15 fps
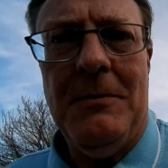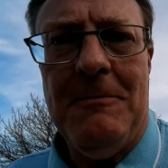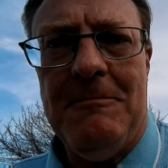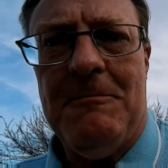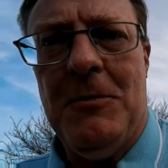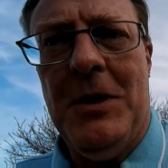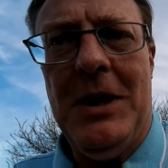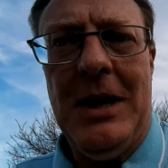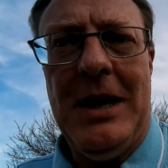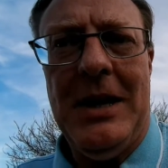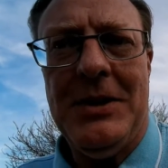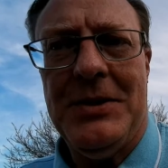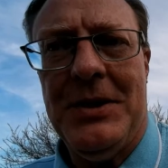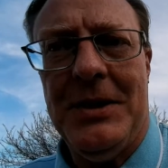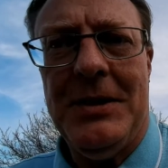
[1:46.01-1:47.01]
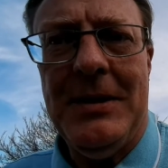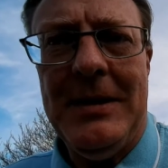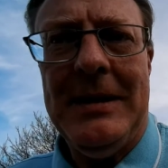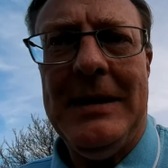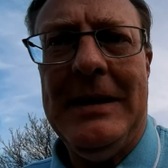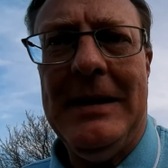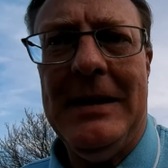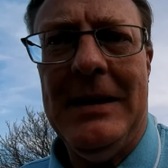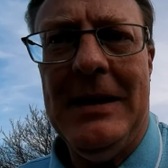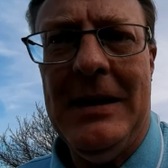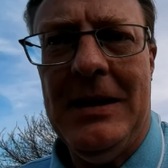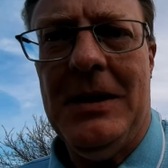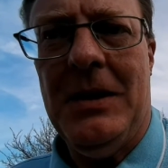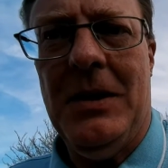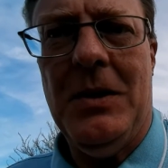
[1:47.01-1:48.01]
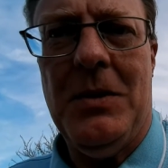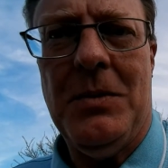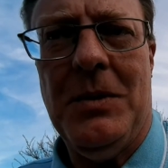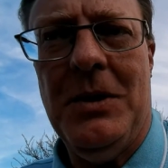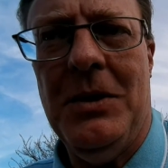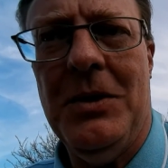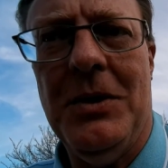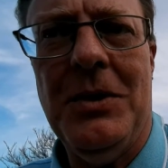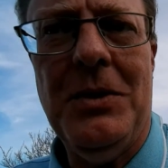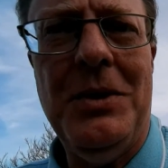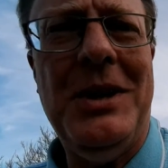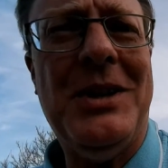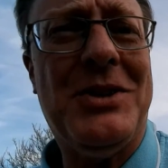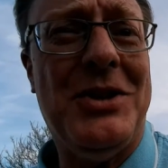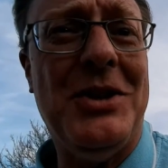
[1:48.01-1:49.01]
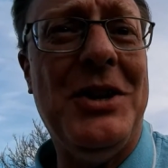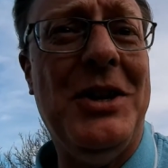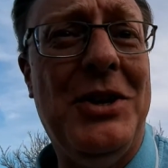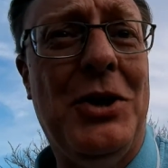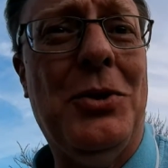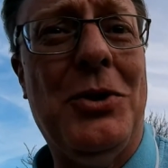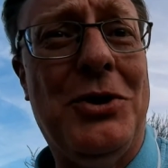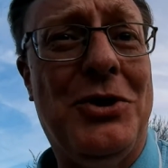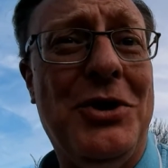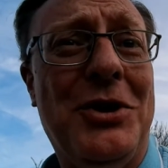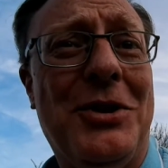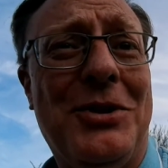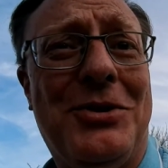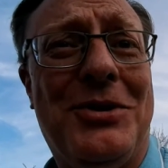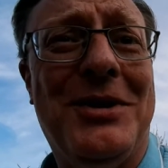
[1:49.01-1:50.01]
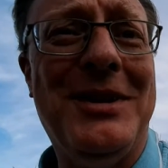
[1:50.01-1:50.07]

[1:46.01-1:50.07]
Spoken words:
realize that you still need to go to church.